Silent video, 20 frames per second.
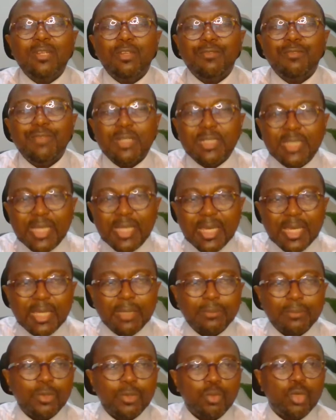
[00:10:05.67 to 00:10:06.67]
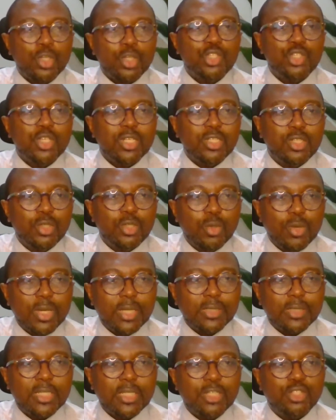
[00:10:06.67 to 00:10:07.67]
of the day, what you're
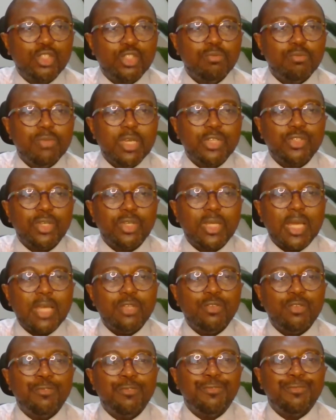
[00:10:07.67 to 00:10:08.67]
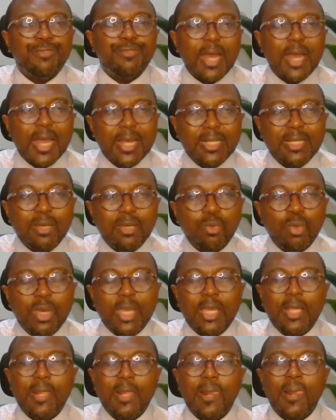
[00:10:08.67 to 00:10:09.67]
doing is to make sure that you find a
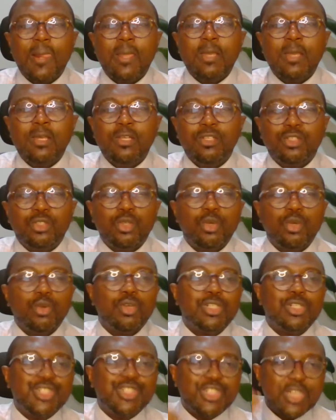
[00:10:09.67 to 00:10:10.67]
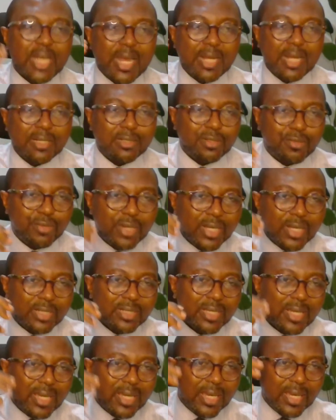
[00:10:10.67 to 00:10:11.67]
way to create
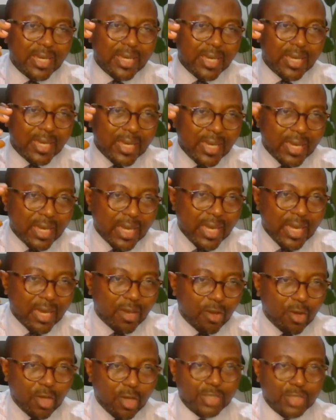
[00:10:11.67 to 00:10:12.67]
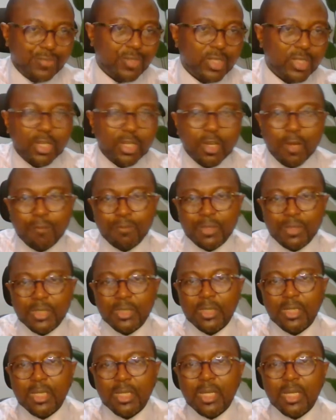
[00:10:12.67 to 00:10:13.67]
a course for the company
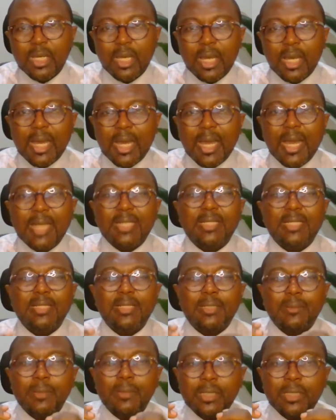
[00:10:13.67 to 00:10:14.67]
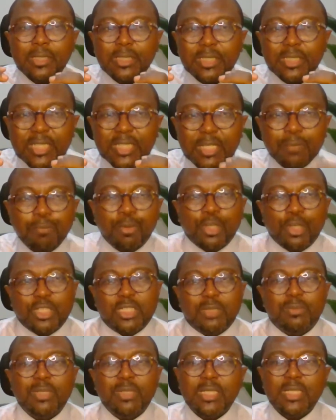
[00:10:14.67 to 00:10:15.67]
and see
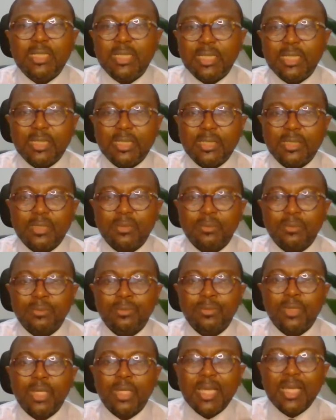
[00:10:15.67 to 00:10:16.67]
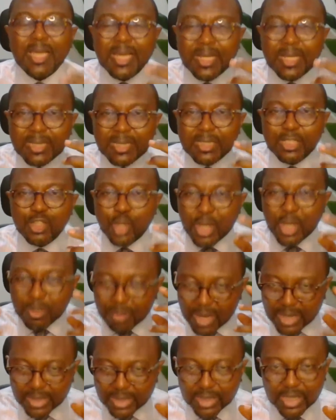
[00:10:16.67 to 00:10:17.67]
possibilities in your
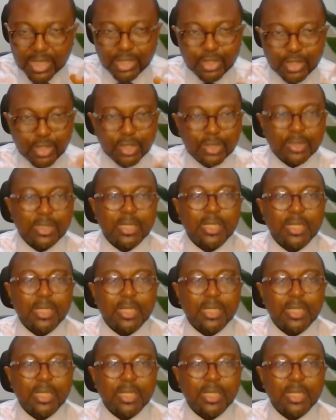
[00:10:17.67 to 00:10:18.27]
imagination,